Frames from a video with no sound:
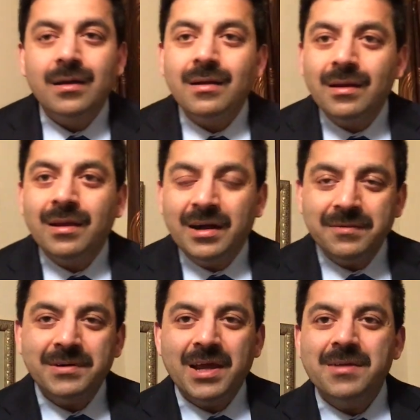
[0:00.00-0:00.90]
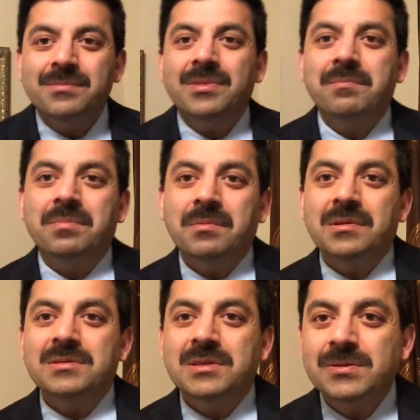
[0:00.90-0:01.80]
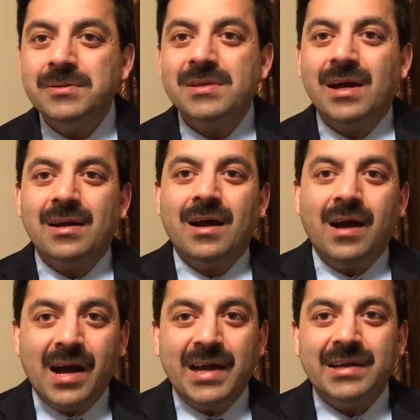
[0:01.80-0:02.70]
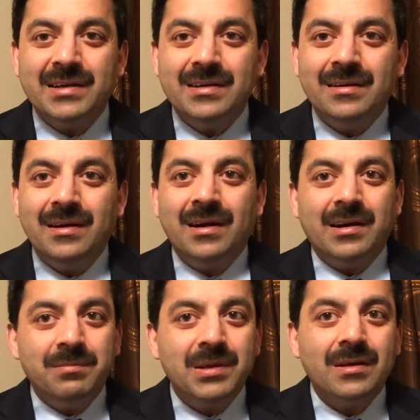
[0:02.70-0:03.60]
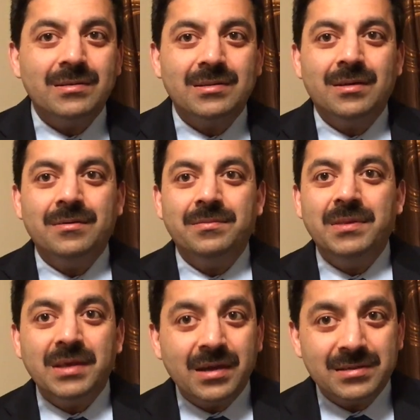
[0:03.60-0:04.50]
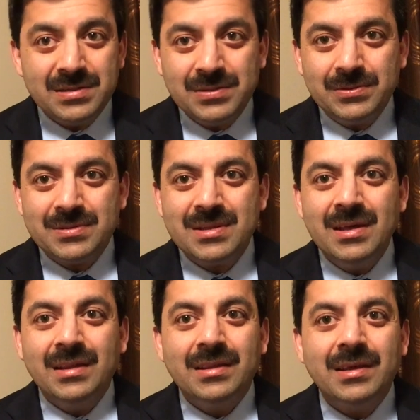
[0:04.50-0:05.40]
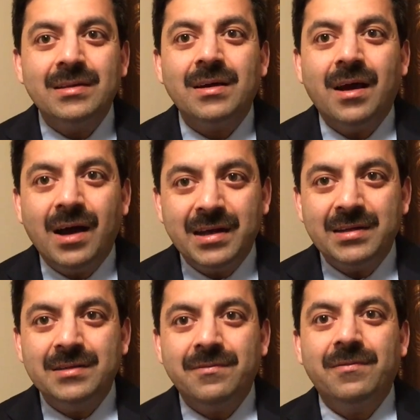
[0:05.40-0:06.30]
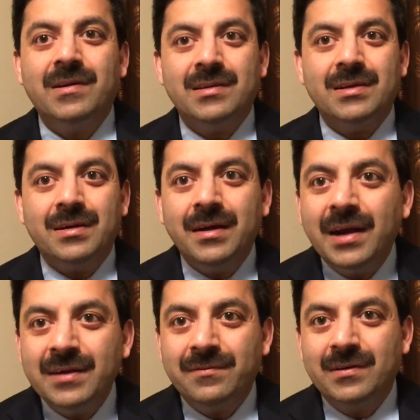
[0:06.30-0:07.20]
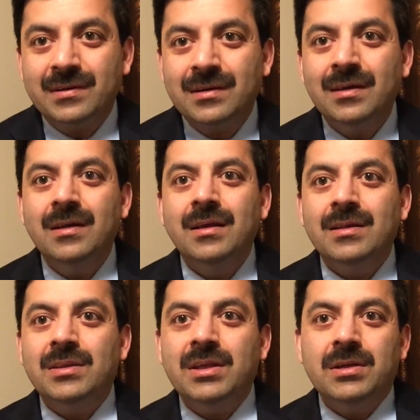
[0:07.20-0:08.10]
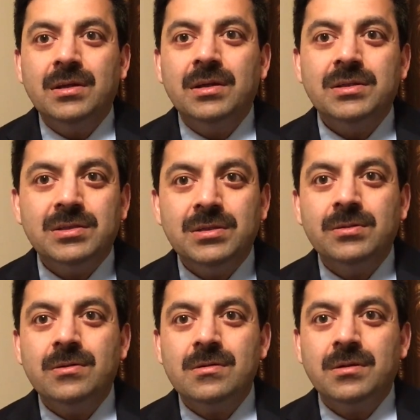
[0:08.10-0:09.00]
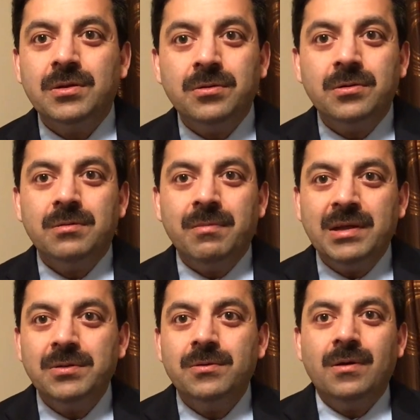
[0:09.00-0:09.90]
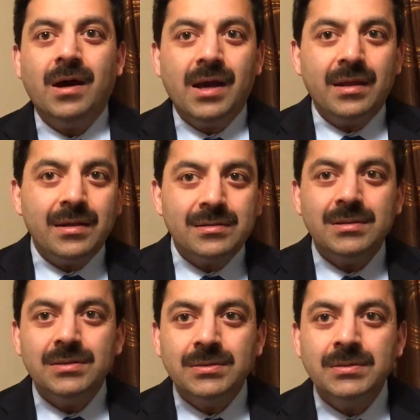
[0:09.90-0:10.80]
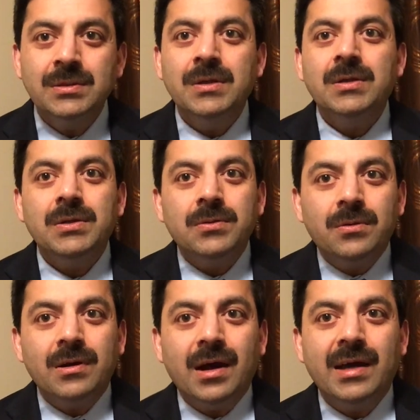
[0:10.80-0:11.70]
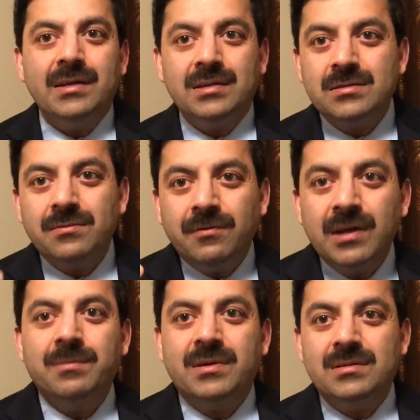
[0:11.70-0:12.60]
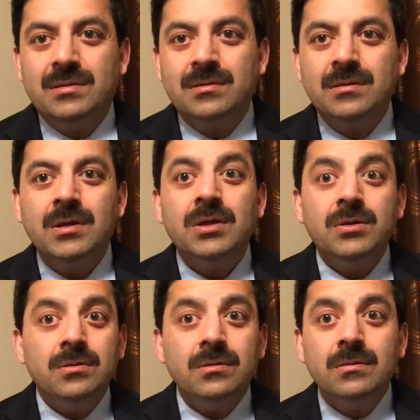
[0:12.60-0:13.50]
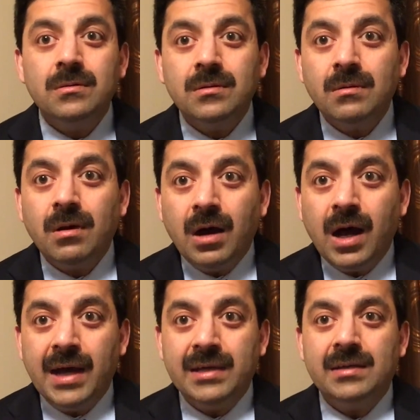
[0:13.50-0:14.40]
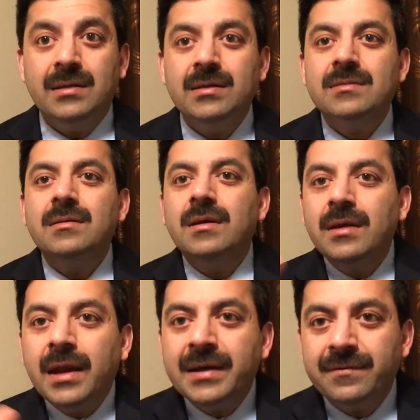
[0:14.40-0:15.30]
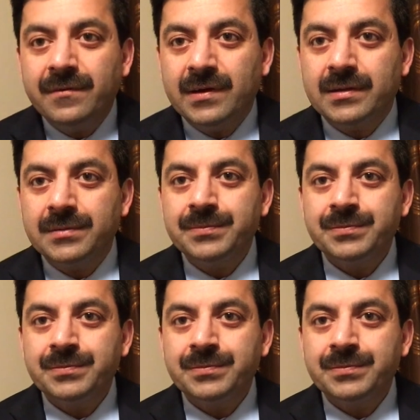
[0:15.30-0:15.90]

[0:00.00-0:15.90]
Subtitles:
A lot of time the CEOs are hired not because of they are CEOs. They are hired for their network. When you hire a CEO, you don't hire just one person. You hire his network.